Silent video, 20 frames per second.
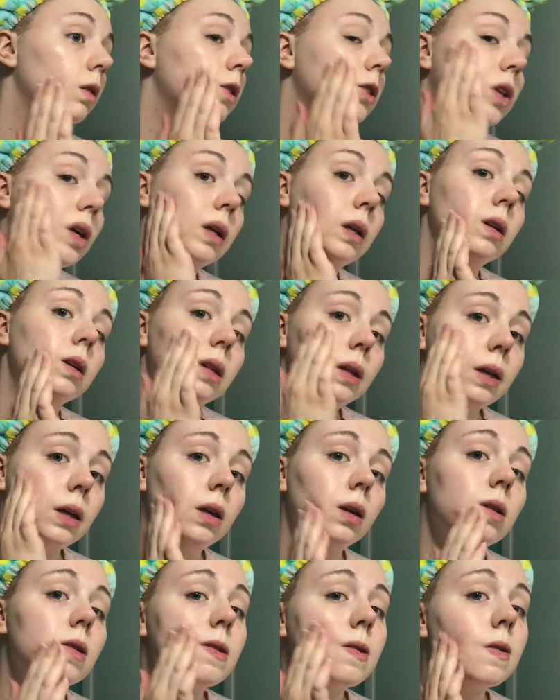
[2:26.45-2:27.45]

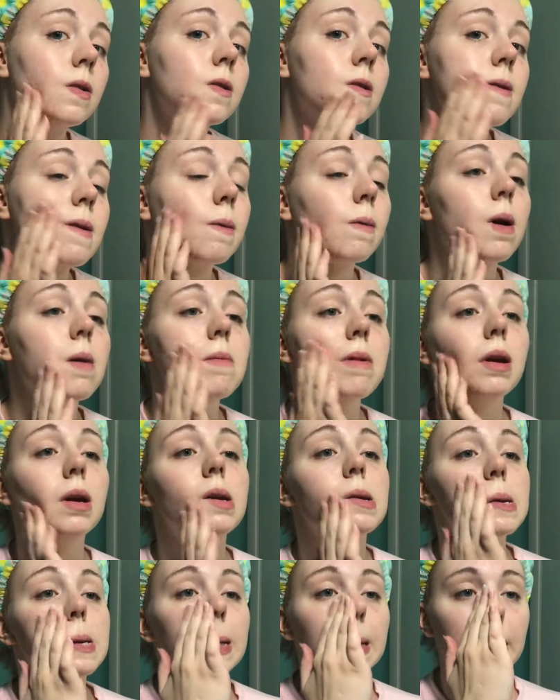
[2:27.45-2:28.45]
gently rub
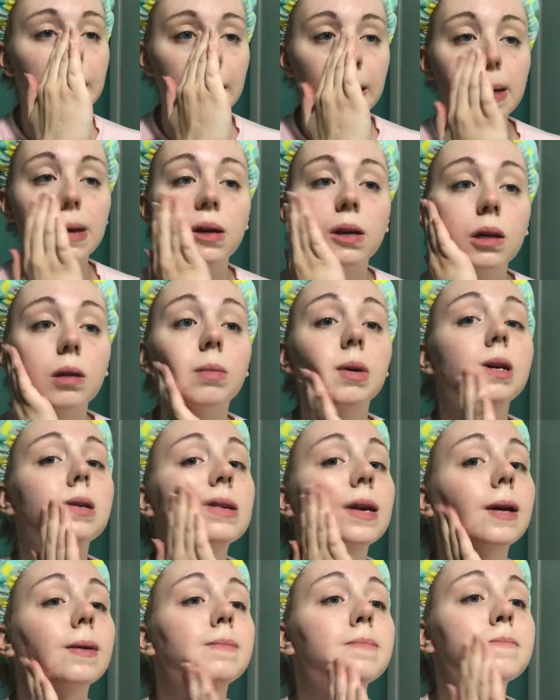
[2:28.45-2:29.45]
it into my
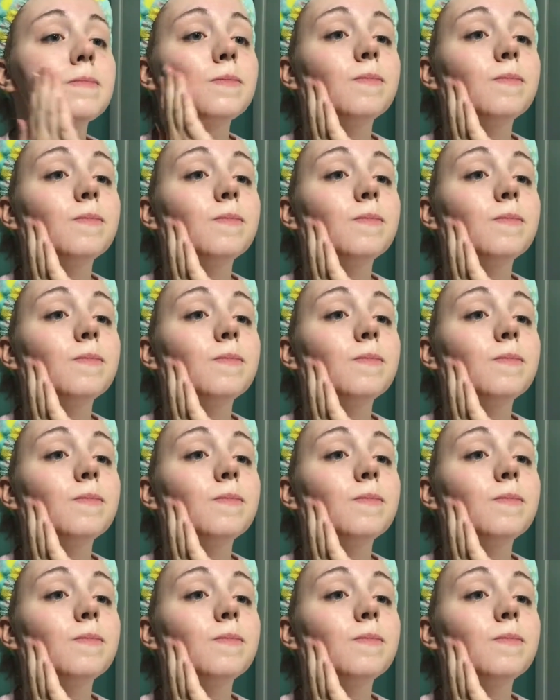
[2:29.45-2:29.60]
skin.